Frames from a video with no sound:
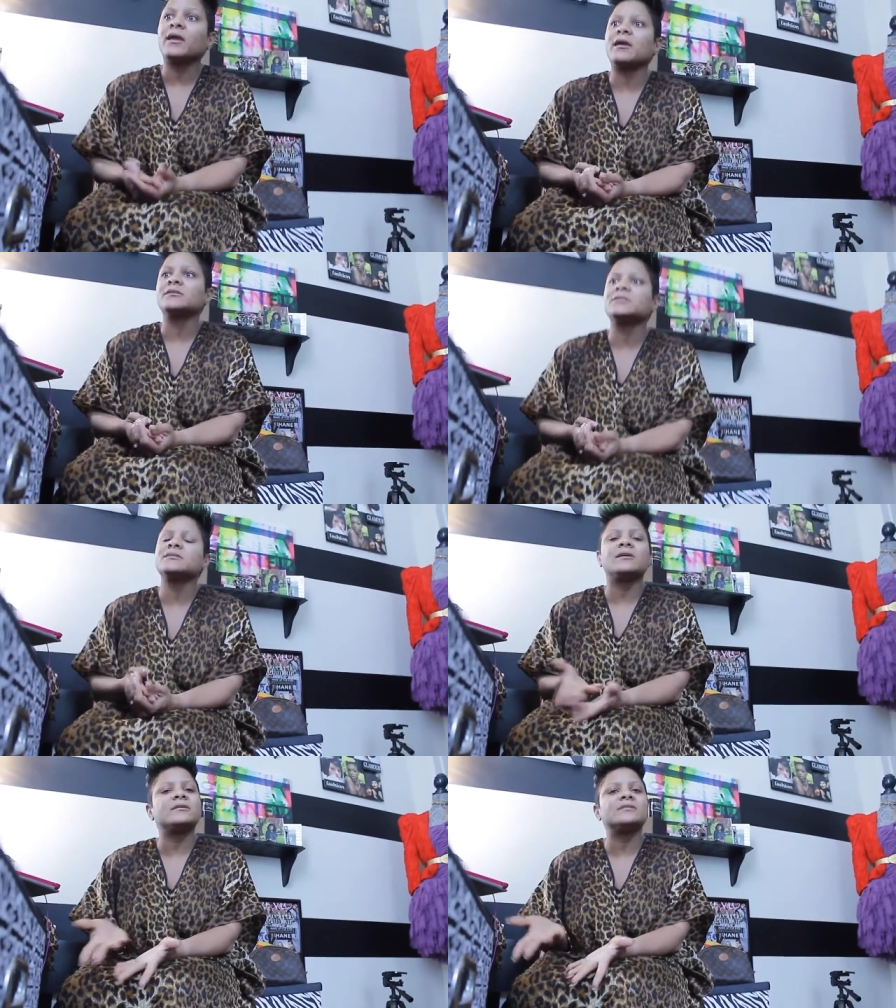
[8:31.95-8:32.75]
and
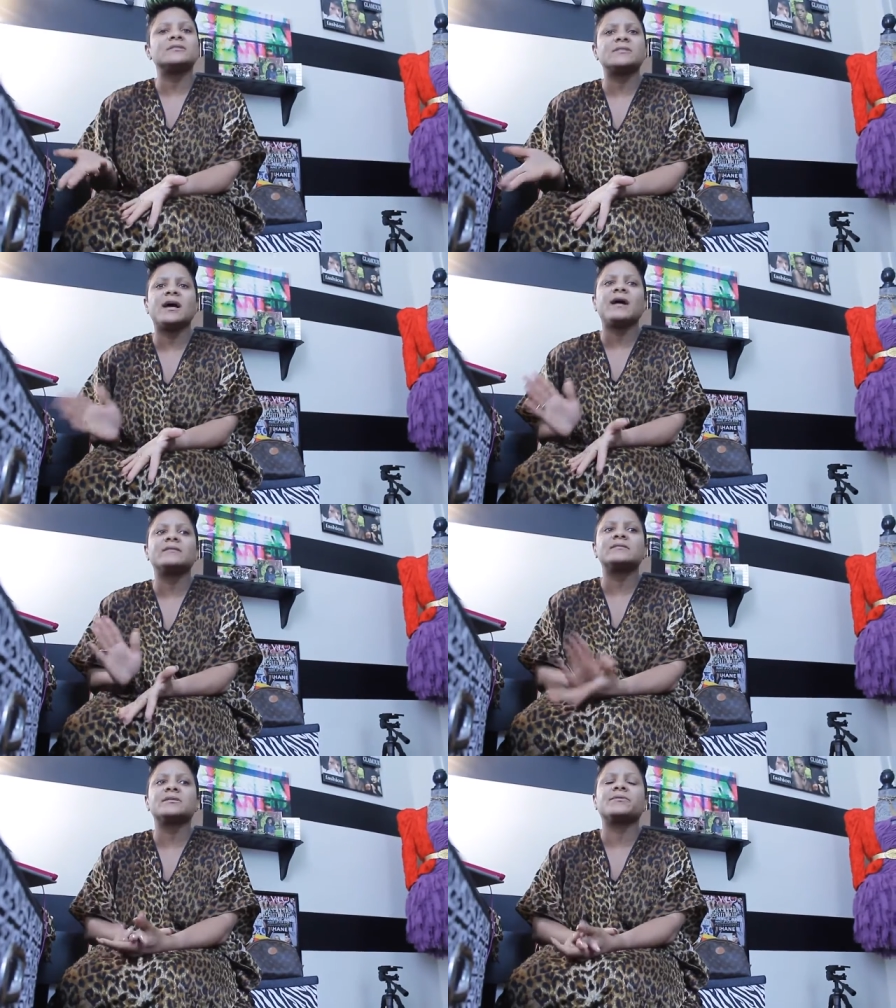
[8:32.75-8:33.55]
just know that your
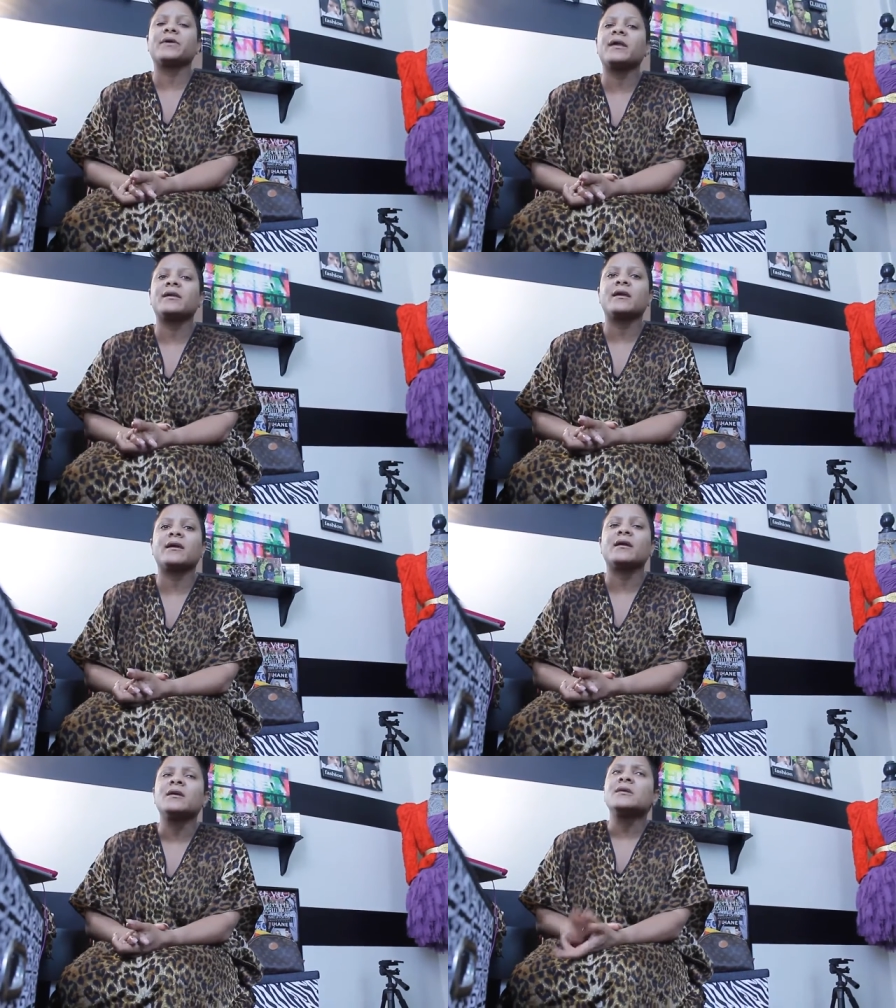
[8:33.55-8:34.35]
child is in great
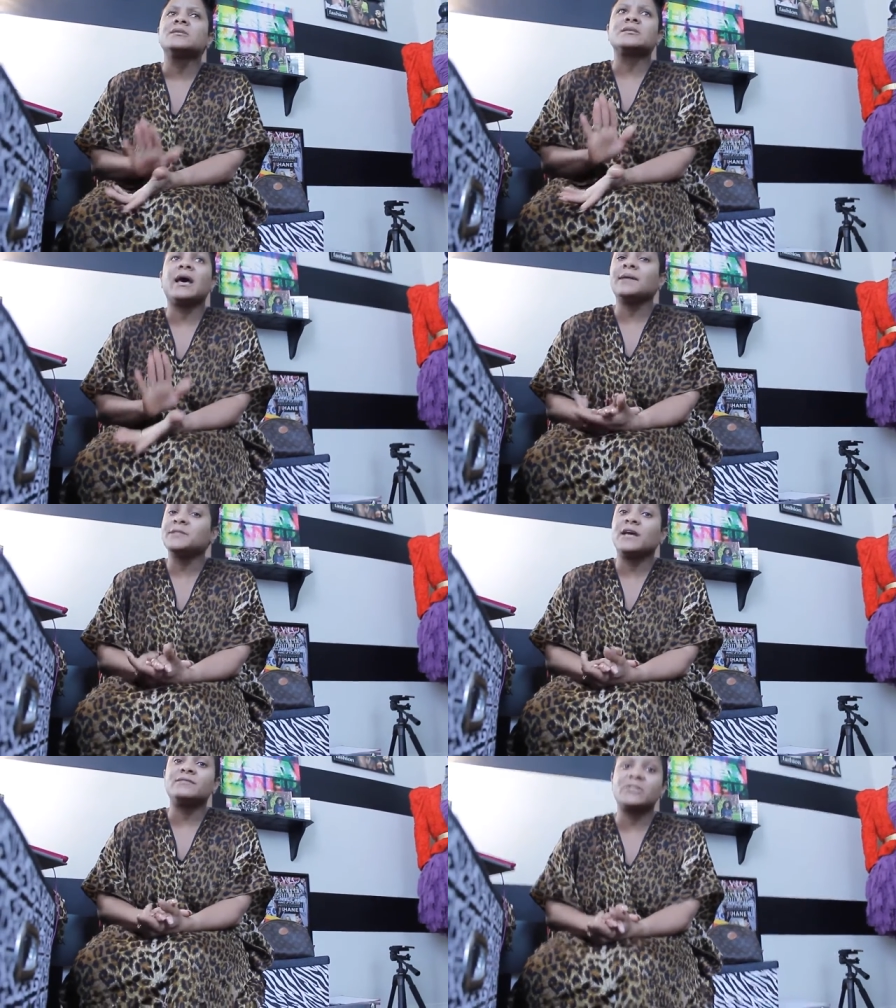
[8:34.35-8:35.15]
care. Times have